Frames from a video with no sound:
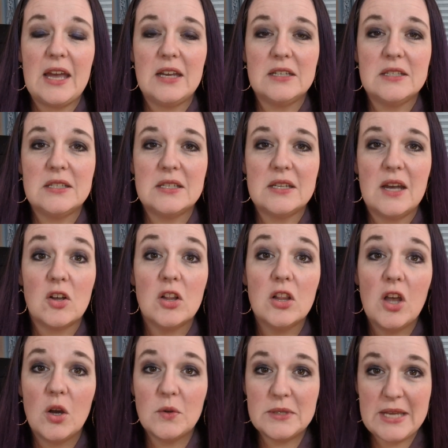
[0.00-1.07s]
and
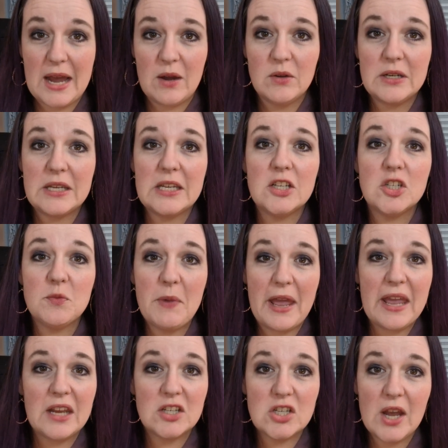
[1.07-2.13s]
close out each
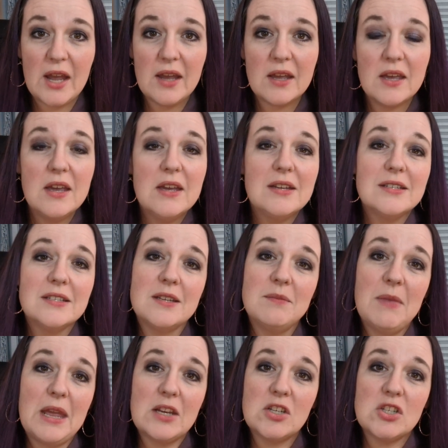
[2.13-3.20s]
paycheck to
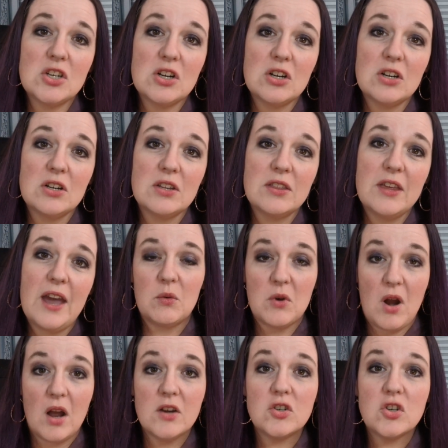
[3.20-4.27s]
make sure that we're
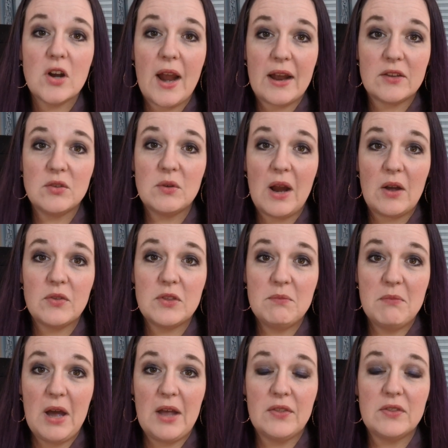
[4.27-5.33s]
on track throughout the
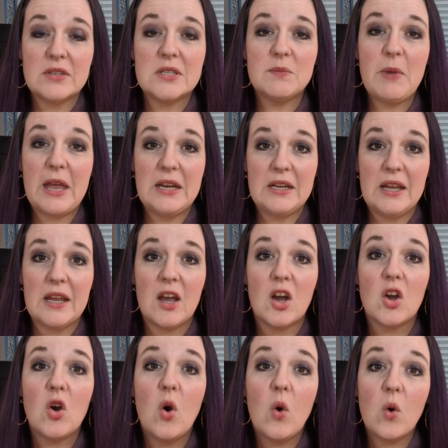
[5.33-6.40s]
month, spending
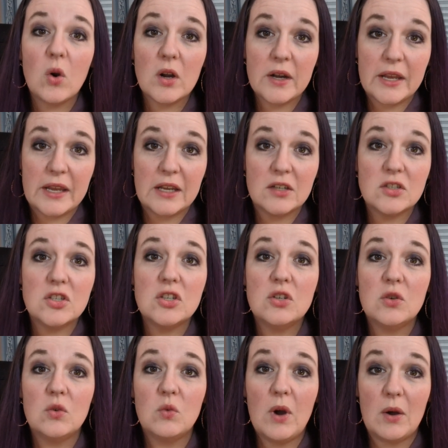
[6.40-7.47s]
according
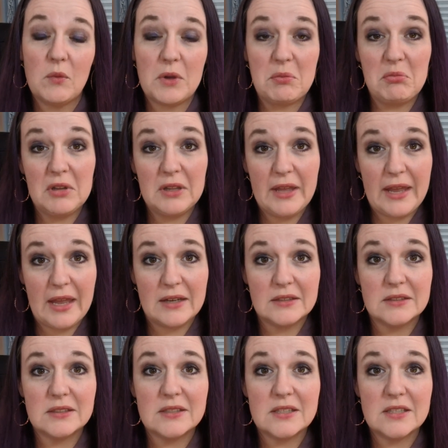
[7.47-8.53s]
to what we
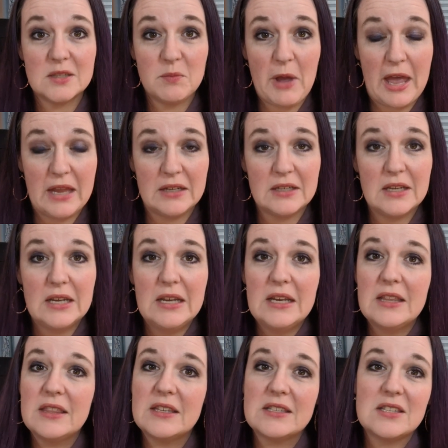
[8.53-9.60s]
planned to spend.
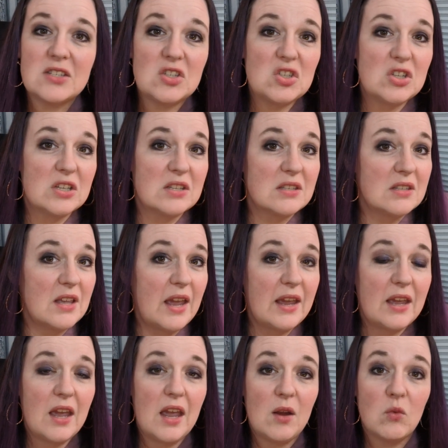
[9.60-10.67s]
This is just
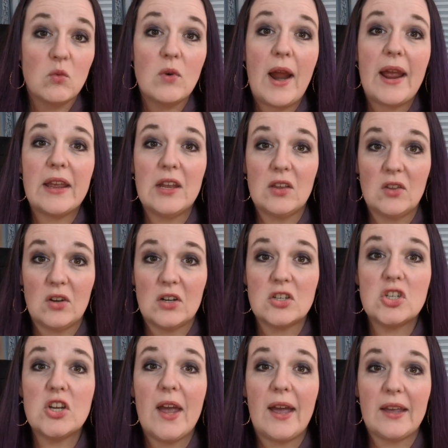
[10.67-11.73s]
like a regular
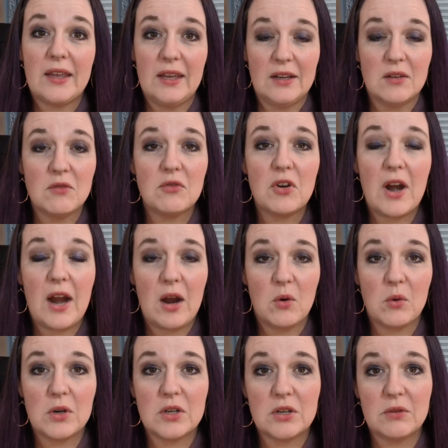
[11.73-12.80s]
check-in for how
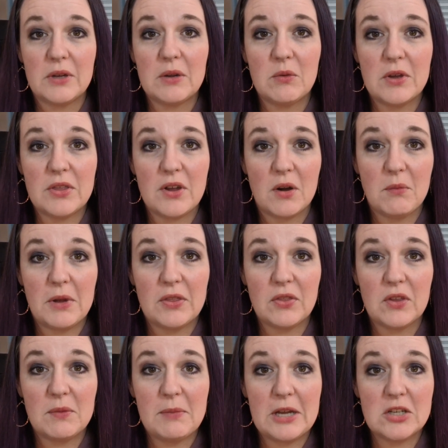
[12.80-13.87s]
we're doing with our
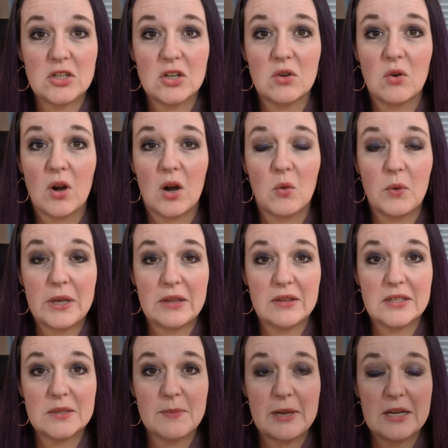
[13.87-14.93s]
monthly budget or our weekly
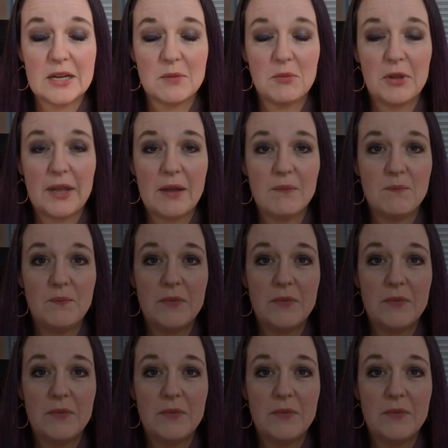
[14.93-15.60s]
spending plan.